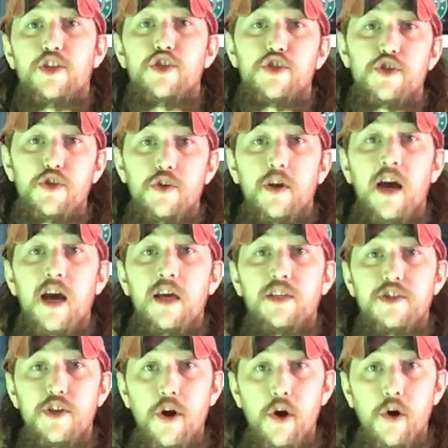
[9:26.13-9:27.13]
just so you
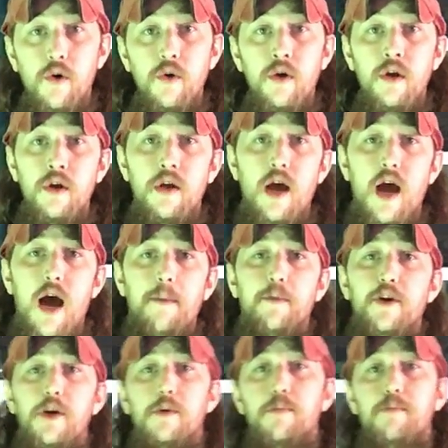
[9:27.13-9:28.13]
guys know, I'm
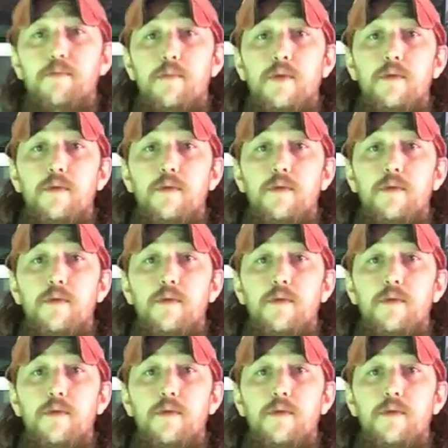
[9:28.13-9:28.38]
going to